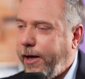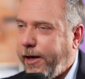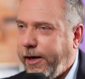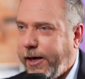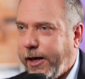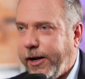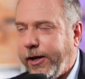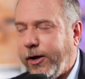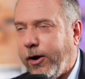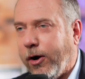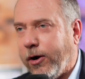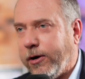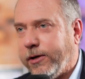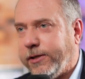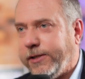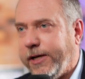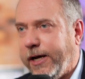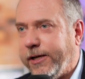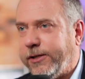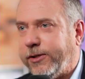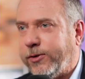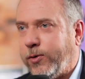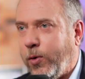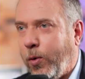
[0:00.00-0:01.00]
getting our
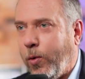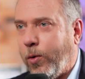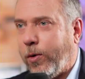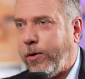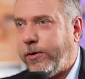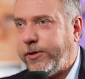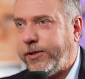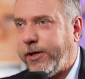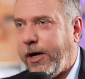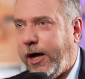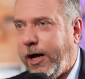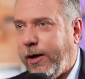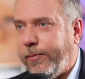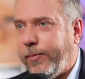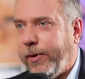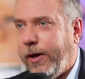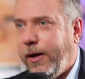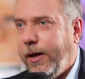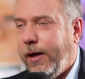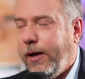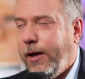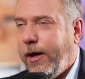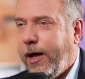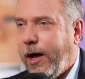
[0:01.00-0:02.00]
test scores up.
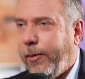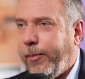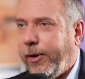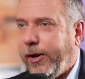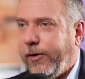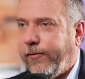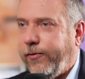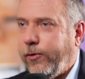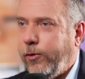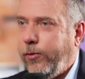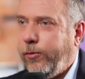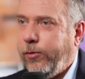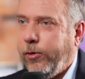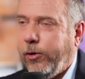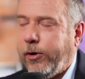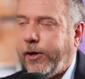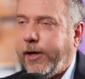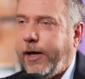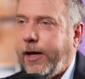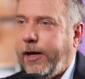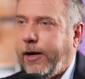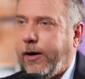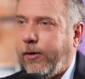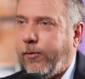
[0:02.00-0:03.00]
I mean, if you look at